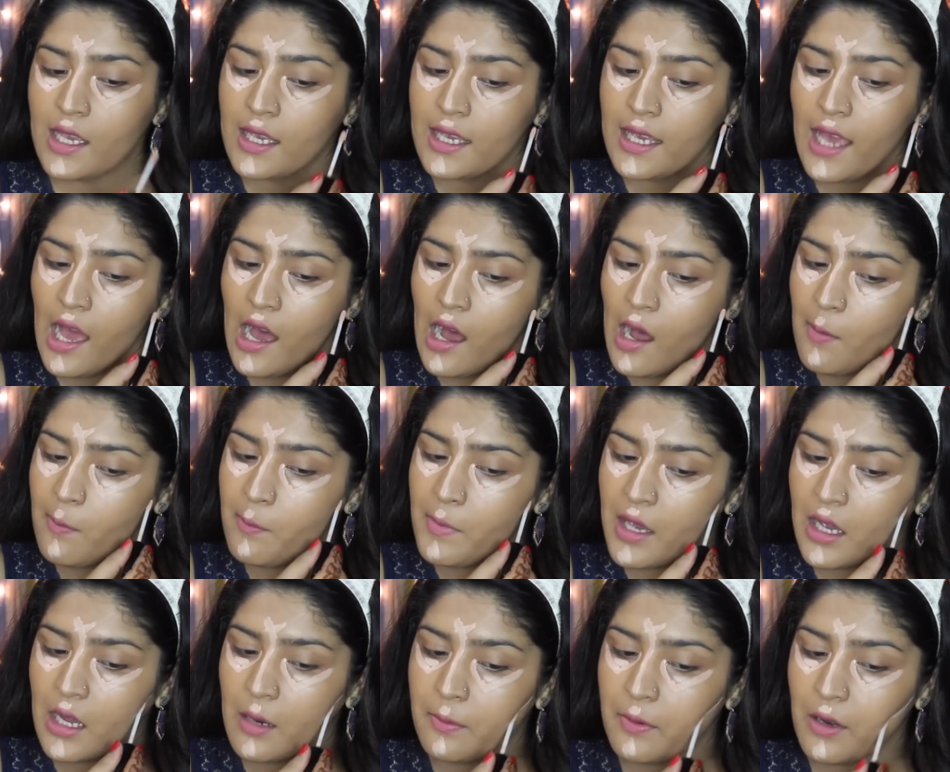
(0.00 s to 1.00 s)
yeah,
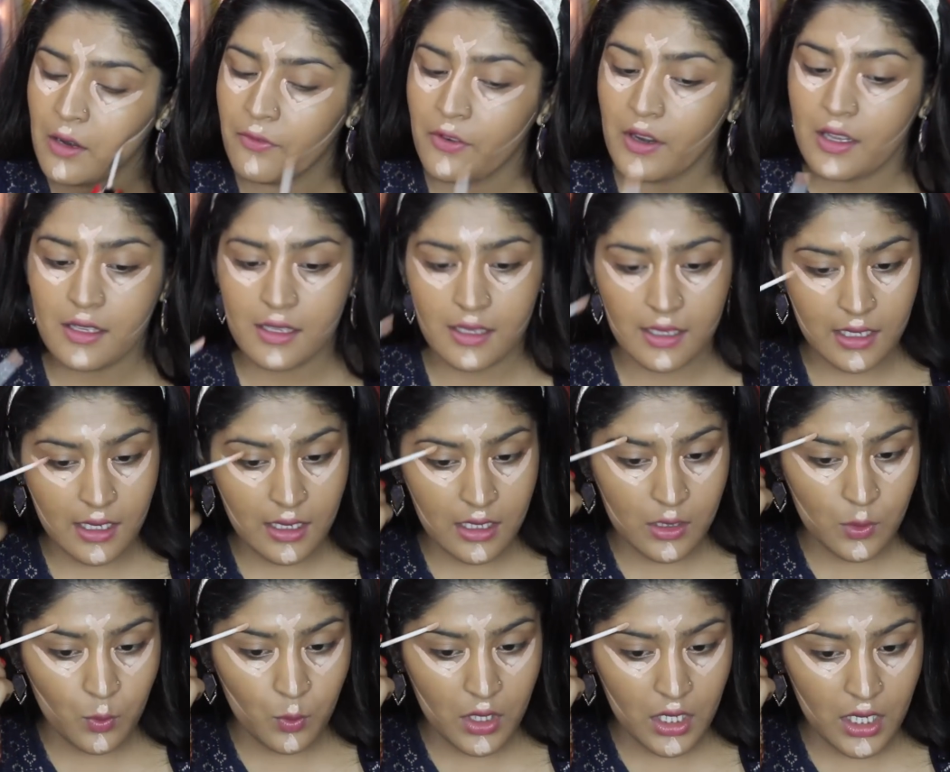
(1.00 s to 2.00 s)
makeup
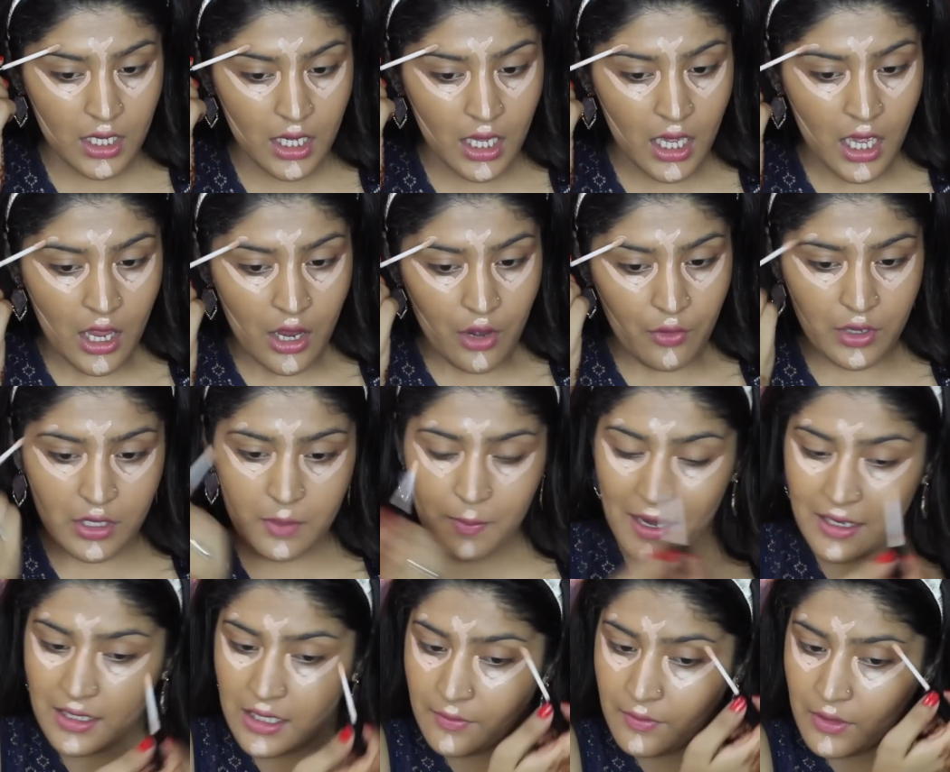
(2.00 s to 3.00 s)
preferences, we
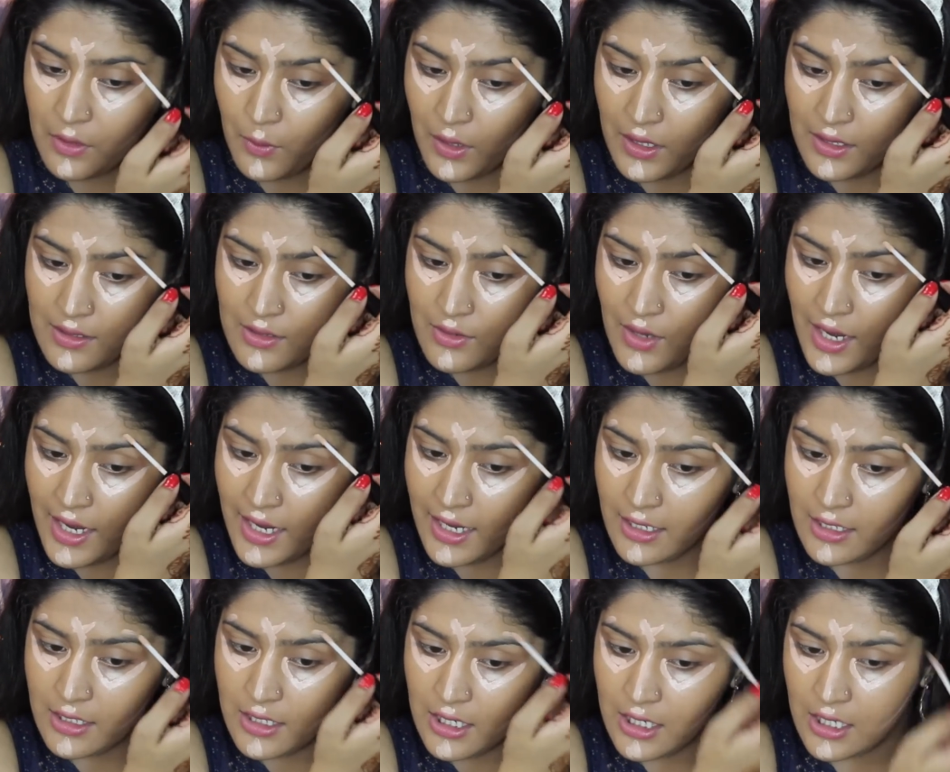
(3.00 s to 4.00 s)
respect everyone's,
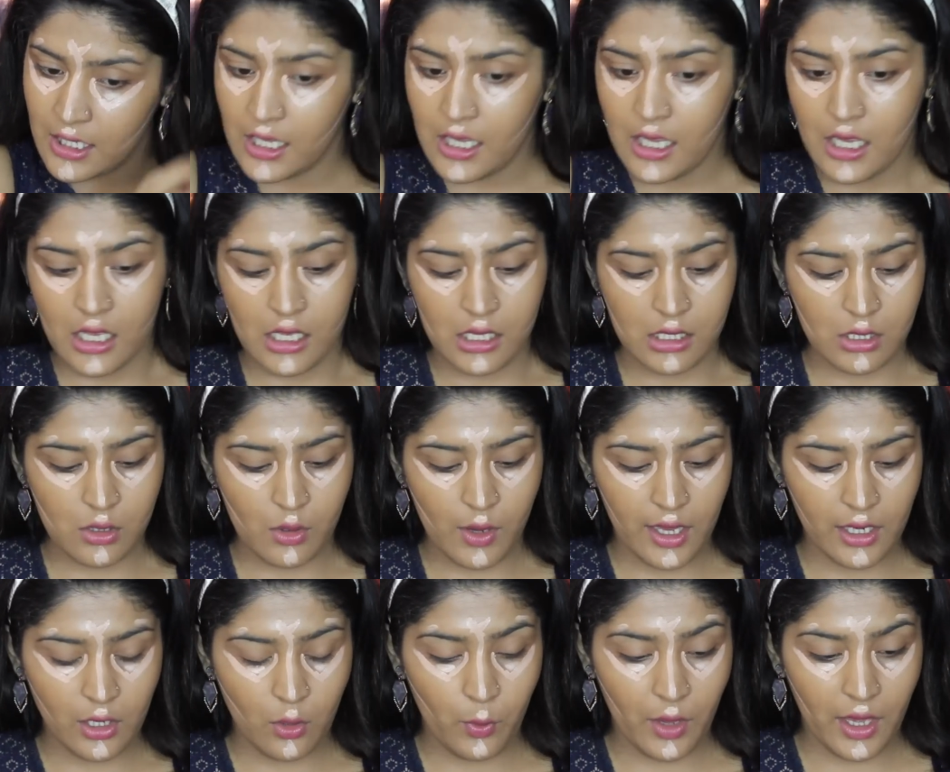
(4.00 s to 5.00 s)
right? So
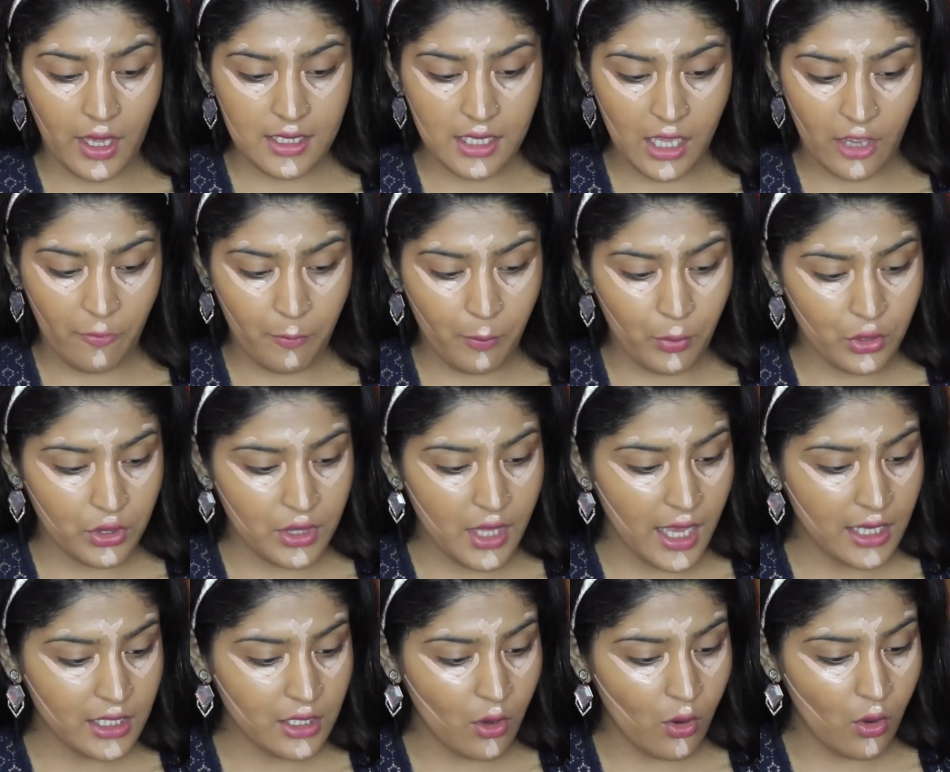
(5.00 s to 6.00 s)
anyways, I've put
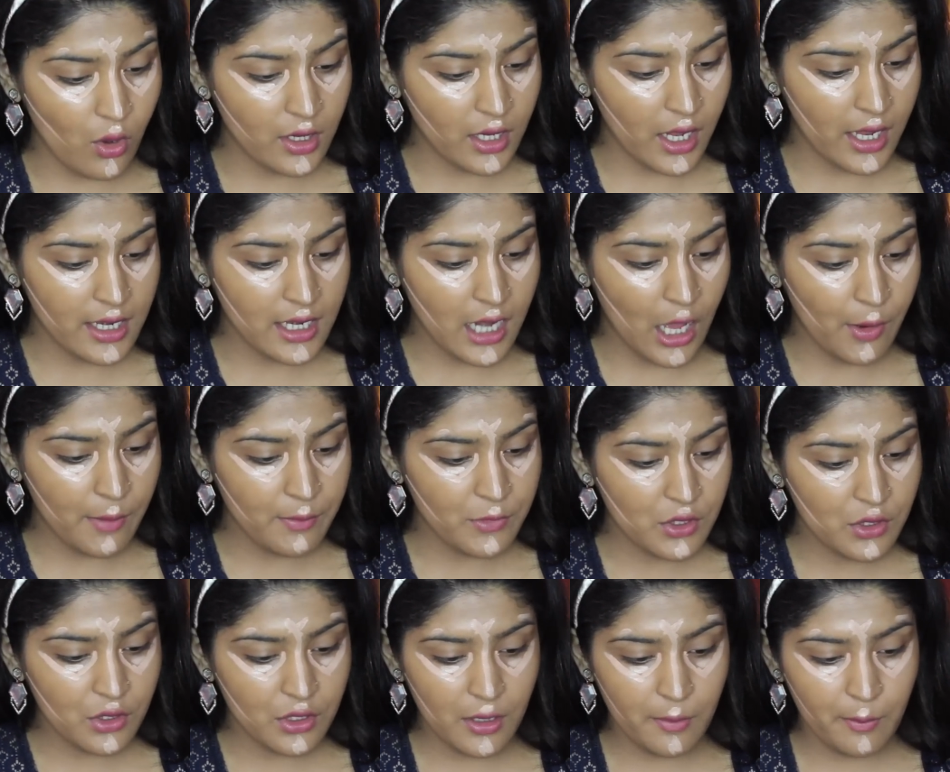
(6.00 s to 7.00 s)
that on and now
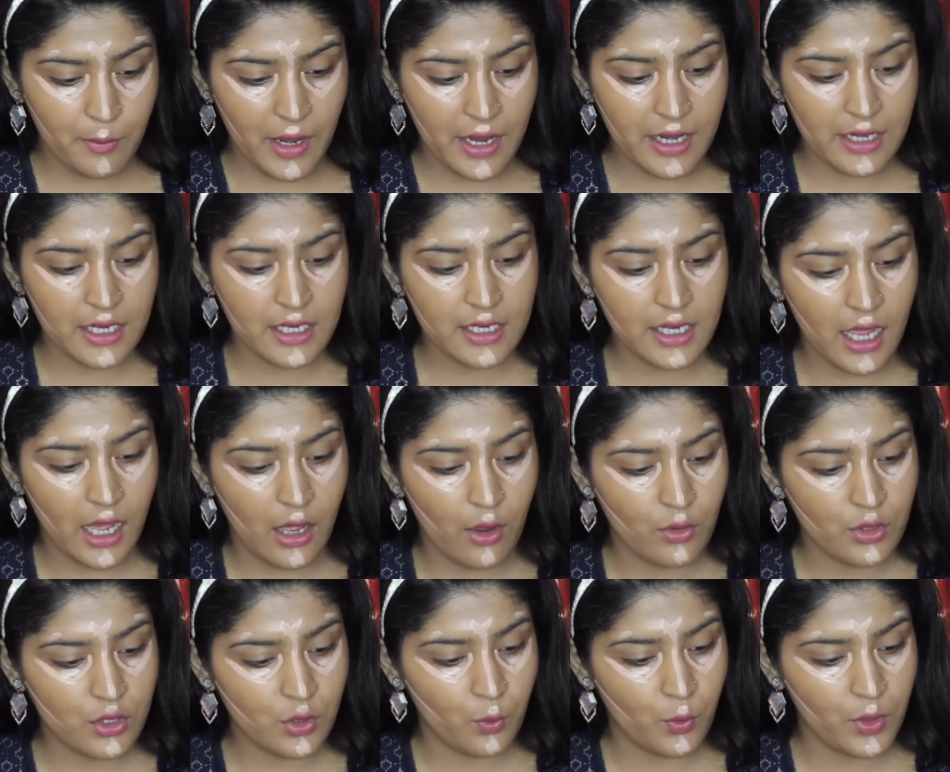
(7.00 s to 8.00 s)
I'm just gonna blend it
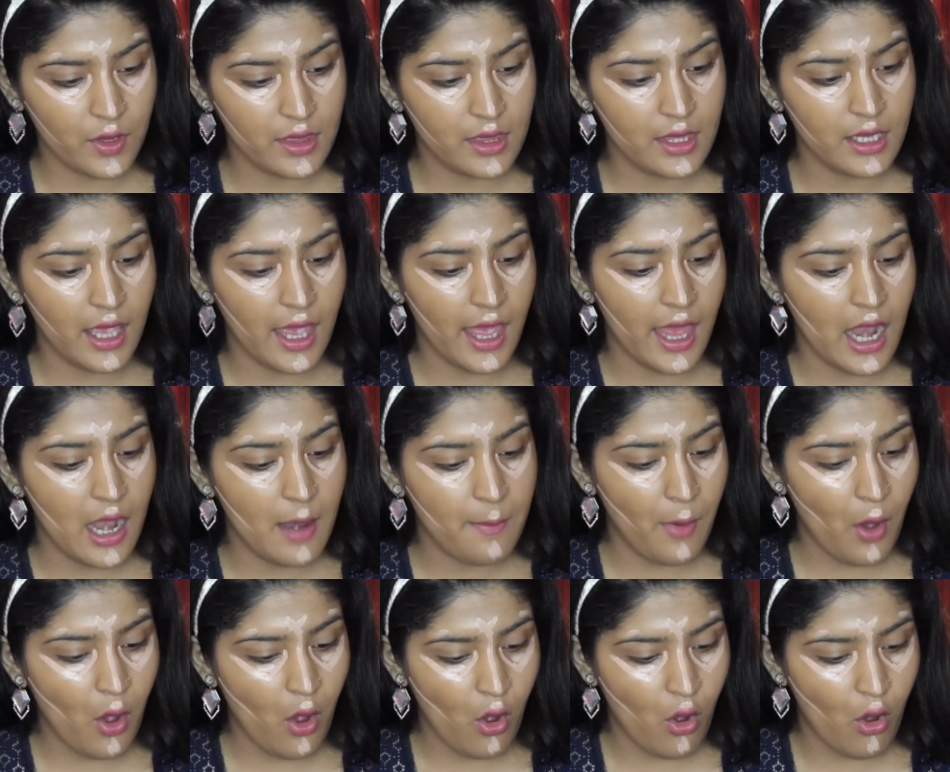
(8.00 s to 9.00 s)
out with the
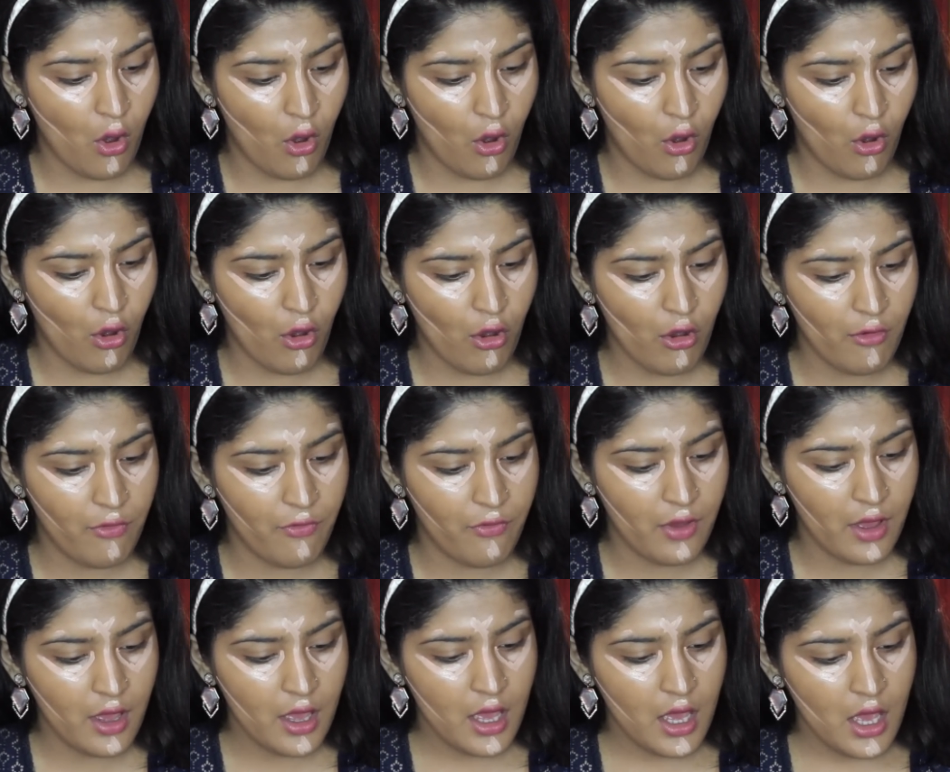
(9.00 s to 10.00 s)
help
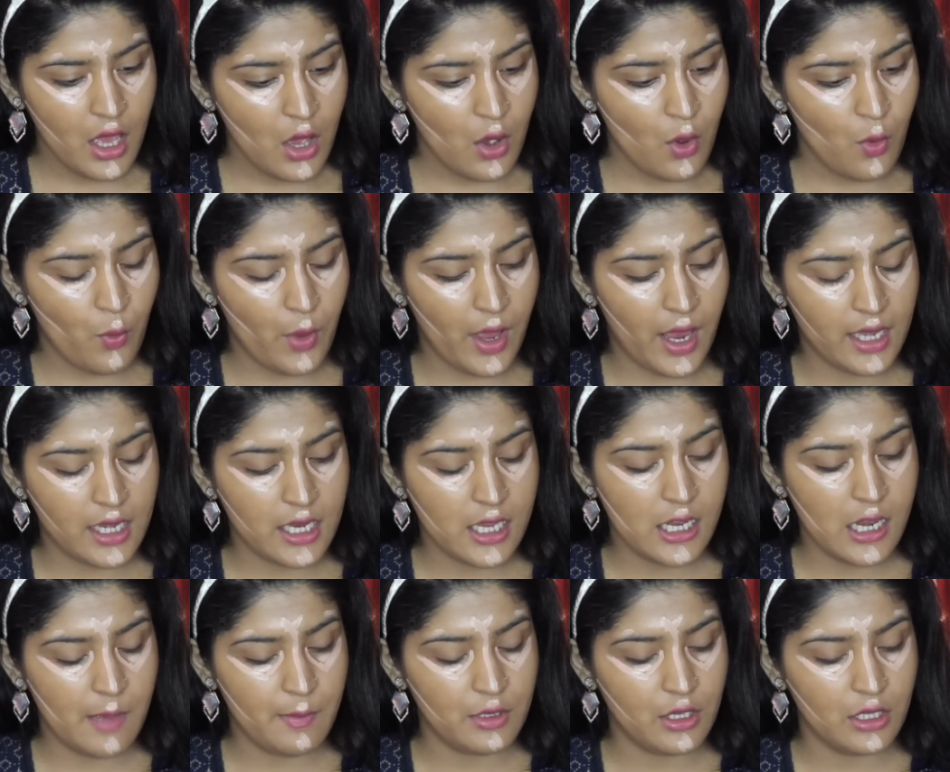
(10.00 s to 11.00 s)
of, wait,
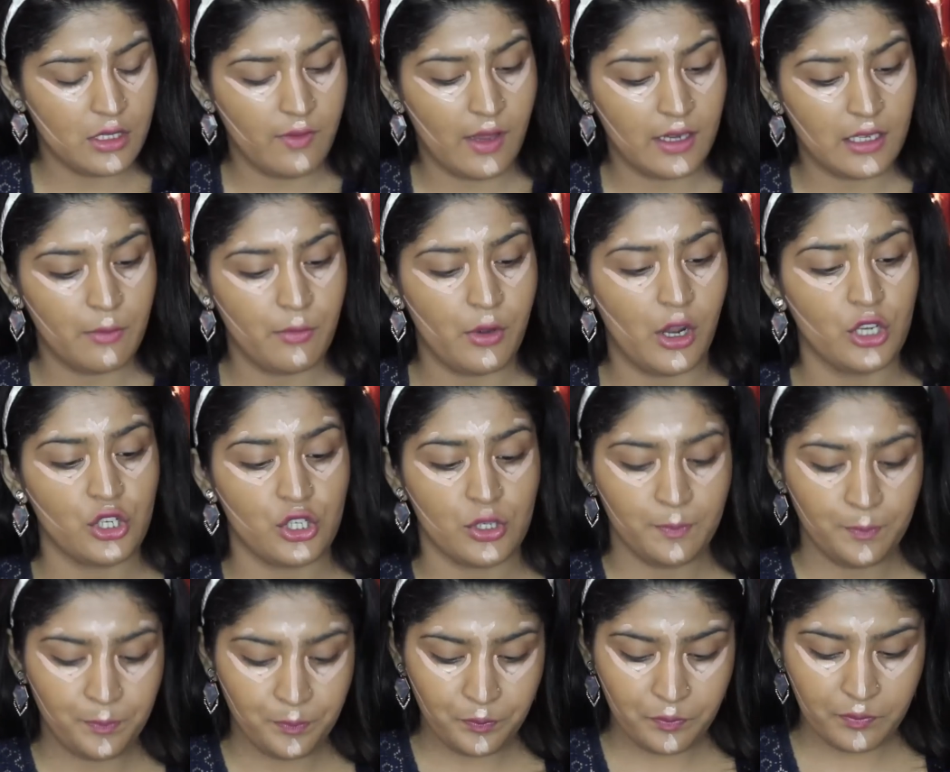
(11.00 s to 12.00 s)
let me just find a brush.